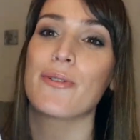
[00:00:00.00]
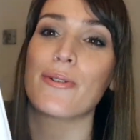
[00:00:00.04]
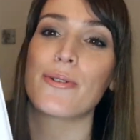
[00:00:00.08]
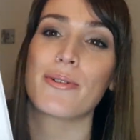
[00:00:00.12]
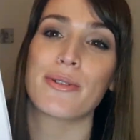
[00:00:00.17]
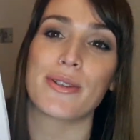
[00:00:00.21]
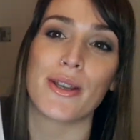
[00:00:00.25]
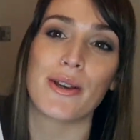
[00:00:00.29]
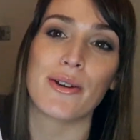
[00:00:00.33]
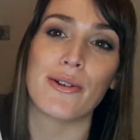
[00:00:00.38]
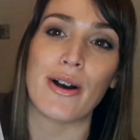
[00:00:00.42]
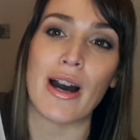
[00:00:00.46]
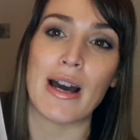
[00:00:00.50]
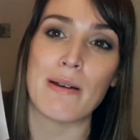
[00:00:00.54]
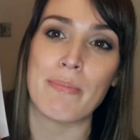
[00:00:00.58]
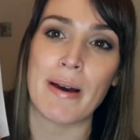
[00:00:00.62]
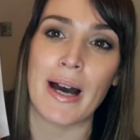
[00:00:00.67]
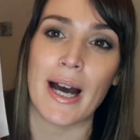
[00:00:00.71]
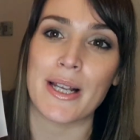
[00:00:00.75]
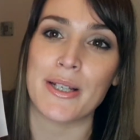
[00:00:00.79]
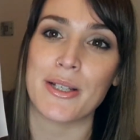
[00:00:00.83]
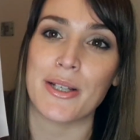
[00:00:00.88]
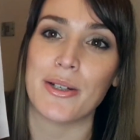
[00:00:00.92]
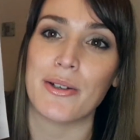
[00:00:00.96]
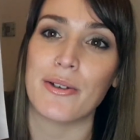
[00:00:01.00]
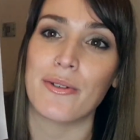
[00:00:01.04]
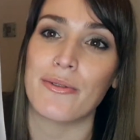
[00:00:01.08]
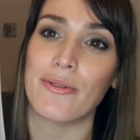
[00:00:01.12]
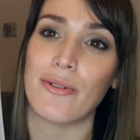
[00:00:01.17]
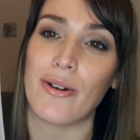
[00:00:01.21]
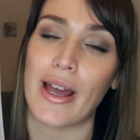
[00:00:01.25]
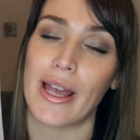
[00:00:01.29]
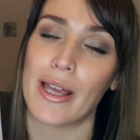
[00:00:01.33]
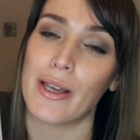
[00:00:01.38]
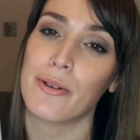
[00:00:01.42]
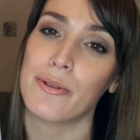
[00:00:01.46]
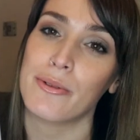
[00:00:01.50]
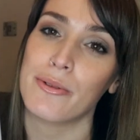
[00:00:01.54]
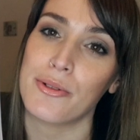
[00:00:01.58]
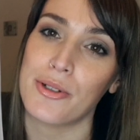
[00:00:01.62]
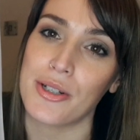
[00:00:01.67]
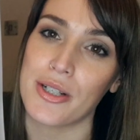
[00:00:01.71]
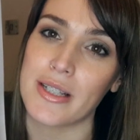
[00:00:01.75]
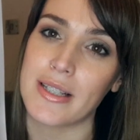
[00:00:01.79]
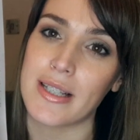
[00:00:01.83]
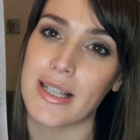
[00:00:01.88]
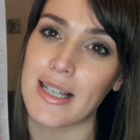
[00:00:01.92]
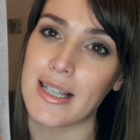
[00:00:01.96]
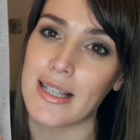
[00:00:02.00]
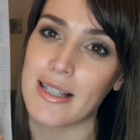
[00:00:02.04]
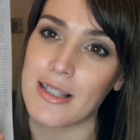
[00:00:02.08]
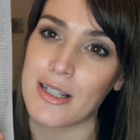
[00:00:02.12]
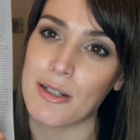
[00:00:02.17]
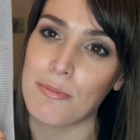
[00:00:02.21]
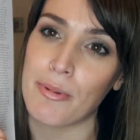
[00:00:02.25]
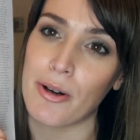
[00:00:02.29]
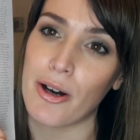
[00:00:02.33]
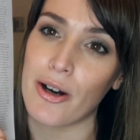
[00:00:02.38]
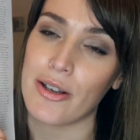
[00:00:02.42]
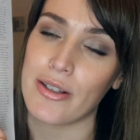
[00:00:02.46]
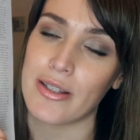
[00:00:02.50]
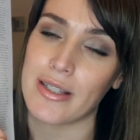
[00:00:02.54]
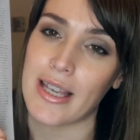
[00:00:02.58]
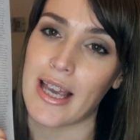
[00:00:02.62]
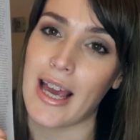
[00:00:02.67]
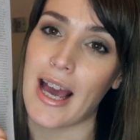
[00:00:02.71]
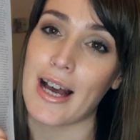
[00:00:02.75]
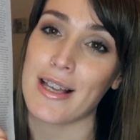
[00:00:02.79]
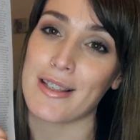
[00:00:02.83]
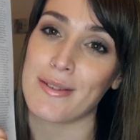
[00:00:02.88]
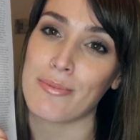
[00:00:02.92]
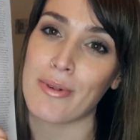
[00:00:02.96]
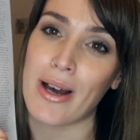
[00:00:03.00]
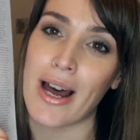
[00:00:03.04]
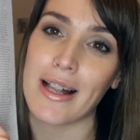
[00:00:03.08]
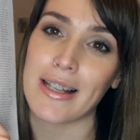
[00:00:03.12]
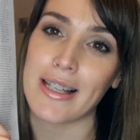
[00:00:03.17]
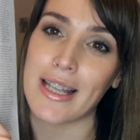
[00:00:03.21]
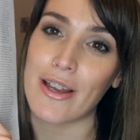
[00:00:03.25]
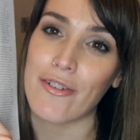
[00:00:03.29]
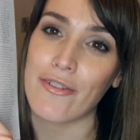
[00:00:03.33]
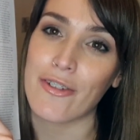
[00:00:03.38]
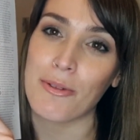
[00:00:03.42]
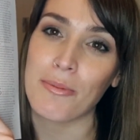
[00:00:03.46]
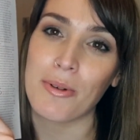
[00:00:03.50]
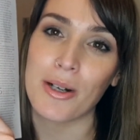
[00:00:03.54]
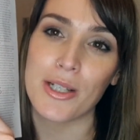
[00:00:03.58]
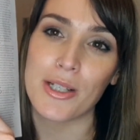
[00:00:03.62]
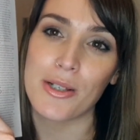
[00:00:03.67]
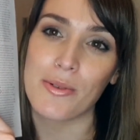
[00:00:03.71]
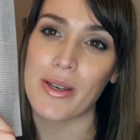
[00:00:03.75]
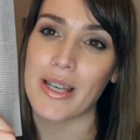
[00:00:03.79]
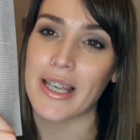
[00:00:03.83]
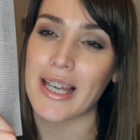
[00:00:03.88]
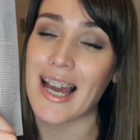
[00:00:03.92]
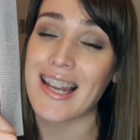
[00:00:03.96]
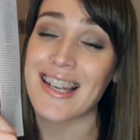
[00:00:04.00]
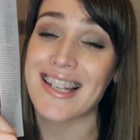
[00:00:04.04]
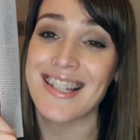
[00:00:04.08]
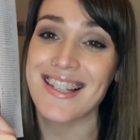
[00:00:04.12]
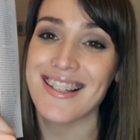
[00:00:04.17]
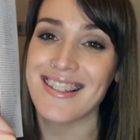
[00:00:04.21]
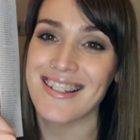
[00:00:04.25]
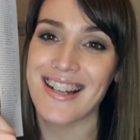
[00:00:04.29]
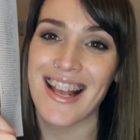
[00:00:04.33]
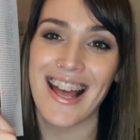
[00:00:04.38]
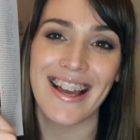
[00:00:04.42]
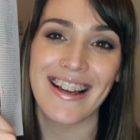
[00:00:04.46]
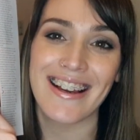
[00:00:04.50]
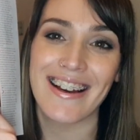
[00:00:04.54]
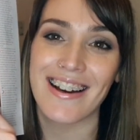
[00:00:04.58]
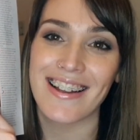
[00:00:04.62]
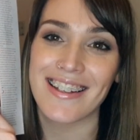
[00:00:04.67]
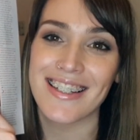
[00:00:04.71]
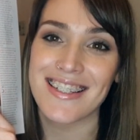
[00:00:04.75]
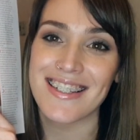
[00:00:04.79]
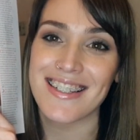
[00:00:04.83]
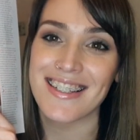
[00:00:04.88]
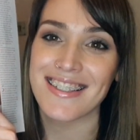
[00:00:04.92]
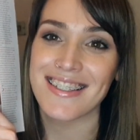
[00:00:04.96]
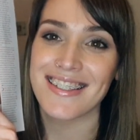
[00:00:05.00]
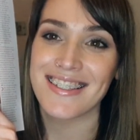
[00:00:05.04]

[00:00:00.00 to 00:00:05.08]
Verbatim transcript: also got a pattern for a gorgeous Easter basket as well if you are doing an Easter egg hunt.